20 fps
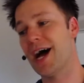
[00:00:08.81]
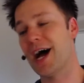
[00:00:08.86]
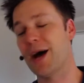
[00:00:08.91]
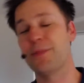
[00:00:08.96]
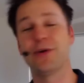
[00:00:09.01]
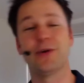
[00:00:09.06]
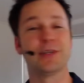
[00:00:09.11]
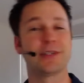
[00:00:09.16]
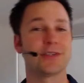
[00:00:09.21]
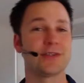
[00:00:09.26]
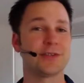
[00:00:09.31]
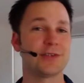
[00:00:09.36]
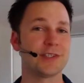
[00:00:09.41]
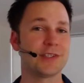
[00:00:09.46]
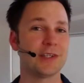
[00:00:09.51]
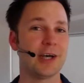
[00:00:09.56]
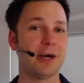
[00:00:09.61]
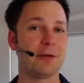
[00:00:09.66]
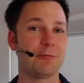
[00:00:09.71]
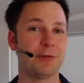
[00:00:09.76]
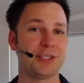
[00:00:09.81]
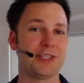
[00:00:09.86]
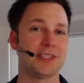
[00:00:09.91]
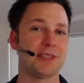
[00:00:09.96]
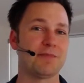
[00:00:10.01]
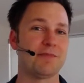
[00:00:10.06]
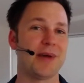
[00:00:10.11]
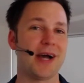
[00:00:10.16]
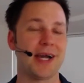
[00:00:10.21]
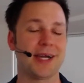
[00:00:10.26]
personal site, which is
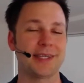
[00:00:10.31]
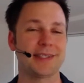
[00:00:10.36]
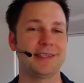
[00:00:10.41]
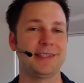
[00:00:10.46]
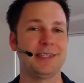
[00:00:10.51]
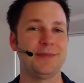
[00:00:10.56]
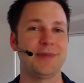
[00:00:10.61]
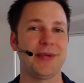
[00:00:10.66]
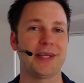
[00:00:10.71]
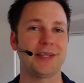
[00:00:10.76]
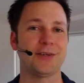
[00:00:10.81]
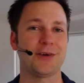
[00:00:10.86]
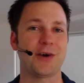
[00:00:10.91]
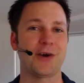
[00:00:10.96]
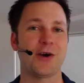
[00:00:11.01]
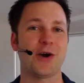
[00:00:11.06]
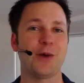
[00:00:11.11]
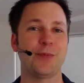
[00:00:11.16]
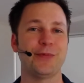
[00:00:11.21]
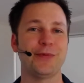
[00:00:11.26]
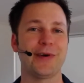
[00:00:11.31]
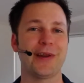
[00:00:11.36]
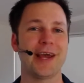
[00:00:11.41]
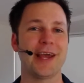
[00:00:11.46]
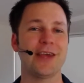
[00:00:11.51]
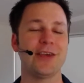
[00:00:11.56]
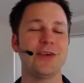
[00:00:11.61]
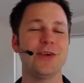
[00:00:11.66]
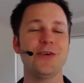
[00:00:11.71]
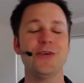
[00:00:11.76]
at
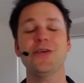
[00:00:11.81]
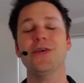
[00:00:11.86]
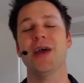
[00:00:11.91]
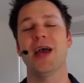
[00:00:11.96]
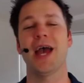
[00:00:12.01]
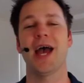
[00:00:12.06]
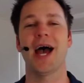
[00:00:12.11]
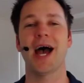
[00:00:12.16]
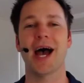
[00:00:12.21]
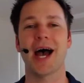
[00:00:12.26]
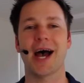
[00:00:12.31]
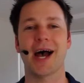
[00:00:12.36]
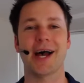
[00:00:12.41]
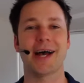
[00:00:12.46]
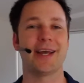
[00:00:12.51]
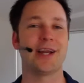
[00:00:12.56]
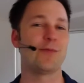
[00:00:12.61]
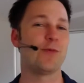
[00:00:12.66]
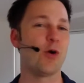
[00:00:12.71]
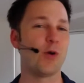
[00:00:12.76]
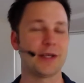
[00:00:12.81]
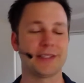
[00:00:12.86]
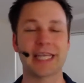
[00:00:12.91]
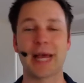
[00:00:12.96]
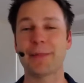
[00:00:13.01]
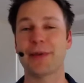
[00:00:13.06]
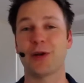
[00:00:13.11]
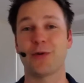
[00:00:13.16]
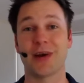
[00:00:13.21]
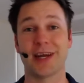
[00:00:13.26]
markstipic.com.au, and I'm always
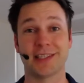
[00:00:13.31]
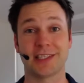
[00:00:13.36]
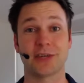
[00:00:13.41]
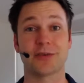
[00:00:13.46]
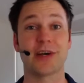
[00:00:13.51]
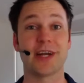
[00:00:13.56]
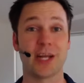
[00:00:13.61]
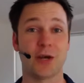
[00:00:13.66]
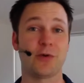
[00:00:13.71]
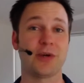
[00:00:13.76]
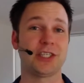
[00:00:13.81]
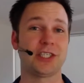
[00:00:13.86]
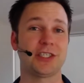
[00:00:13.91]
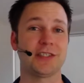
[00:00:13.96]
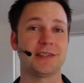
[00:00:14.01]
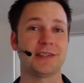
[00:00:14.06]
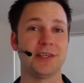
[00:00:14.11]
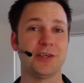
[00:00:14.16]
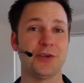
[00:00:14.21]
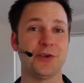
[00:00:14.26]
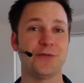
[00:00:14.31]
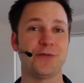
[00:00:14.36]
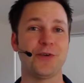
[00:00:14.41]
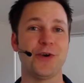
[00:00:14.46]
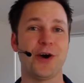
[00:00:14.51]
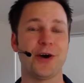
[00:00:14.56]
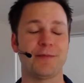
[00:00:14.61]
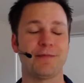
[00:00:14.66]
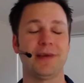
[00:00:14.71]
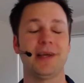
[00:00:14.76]
happy to answer any questions that you've
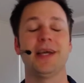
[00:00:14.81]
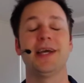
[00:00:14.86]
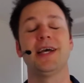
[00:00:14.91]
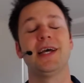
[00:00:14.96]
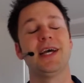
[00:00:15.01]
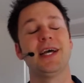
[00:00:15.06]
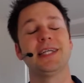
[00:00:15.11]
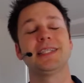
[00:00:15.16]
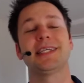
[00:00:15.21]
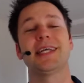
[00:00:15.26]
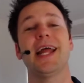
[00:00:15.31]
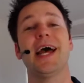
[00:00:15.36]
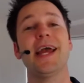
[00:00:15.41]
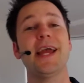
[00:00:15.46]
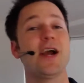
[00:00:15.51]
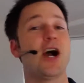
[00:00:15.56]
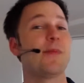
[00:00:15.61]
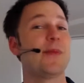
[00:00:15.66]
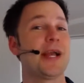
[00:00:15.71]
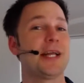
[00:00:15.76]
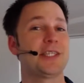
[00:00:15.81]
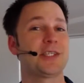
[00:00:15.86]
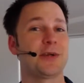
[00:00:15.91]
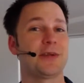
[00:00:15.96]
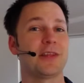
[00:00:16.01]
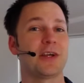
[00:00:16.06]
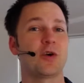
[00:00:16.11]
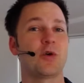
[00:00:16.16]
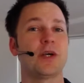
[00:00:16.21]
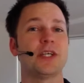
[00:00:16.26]
got. Today, I'm
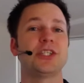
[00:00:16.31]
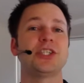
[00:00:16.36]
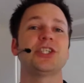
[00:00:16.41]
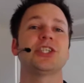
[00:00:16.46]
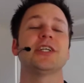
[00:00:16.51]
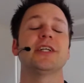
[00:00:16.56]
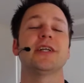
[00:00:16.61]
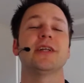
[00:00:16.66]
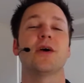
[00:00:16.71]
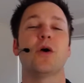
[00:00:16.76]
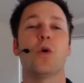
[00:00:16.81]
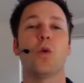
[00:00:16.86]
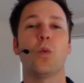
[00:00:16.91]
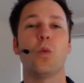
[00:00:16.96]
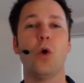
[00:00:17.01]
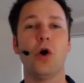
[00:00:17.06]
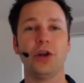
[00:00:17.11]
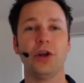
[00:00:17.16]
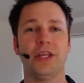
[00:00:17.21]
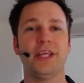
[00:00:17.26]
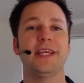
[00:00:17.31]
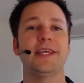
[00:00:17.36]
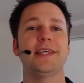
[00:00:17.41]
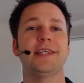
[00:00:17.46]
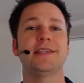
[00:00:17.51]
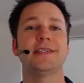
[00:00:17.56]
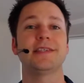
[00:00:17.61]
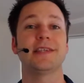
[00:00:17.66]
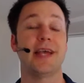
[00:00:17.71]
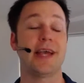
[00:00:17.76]
answering the question, what
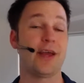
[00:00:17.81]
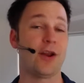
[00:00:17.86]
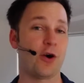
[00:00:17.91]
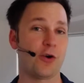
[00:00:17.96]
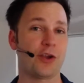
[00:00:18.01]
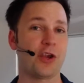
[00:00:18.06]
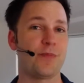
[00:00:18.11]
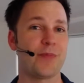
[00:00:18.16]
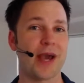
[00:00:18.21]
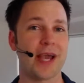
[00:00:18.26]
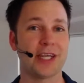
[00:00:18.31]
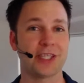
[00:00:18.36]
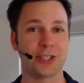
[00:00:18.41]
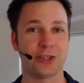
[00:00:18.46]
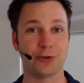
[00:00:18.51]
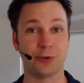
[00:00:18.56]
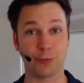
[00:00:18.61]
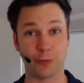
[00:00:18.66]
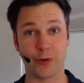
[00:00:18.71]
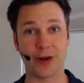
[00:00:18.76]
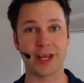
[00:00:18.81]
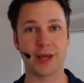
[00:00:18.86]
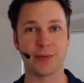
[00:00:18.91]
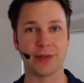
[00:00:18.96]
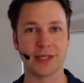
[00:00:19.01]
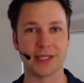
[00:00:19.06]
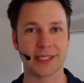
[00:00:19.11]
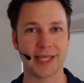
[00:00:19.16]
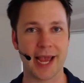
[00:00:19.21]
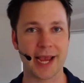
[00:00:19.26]
is an occupational
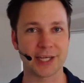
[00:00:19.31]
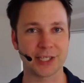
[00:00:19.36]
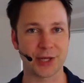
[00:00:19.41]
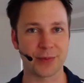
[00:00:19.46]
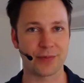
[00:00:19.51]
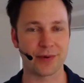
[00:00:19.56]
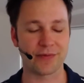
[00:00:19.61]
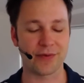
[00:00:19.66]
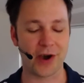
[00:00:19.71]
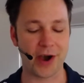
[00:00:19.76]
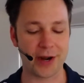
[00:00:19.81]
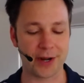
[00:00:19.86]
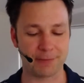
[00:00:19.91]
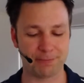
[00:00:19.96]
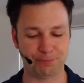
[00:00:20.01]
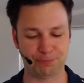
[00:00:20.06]
rehabilitation provider?